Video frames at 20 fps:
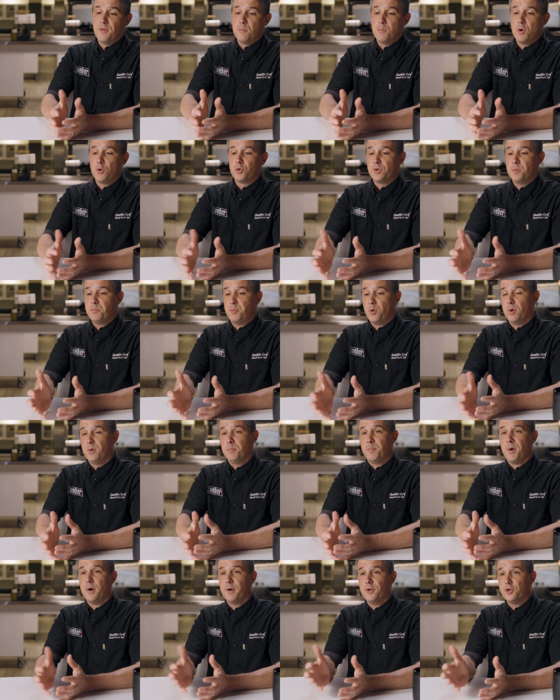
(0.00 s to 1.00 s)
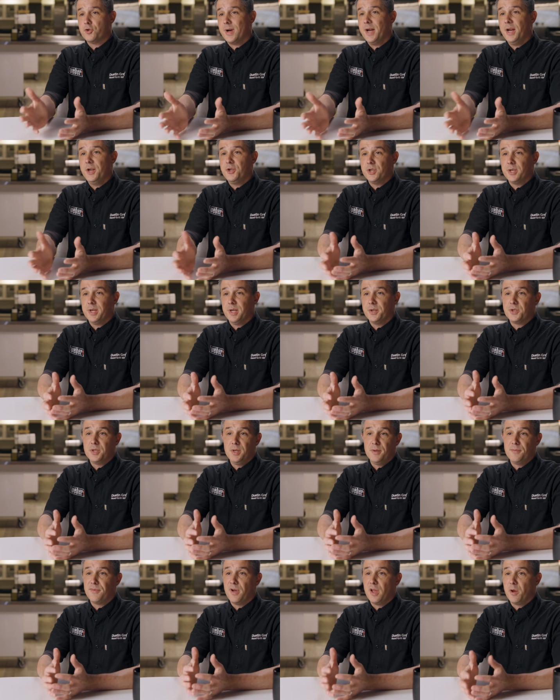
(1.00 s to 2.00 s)
most important part of dry aging is the
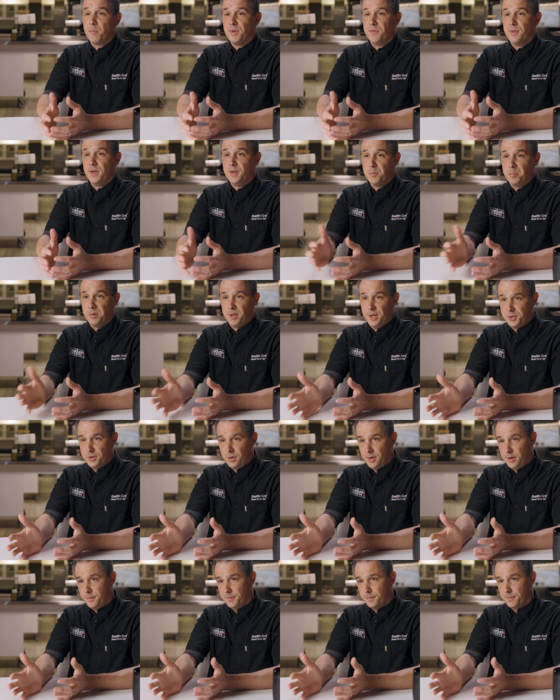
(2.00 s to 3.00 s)
environment that you place it in.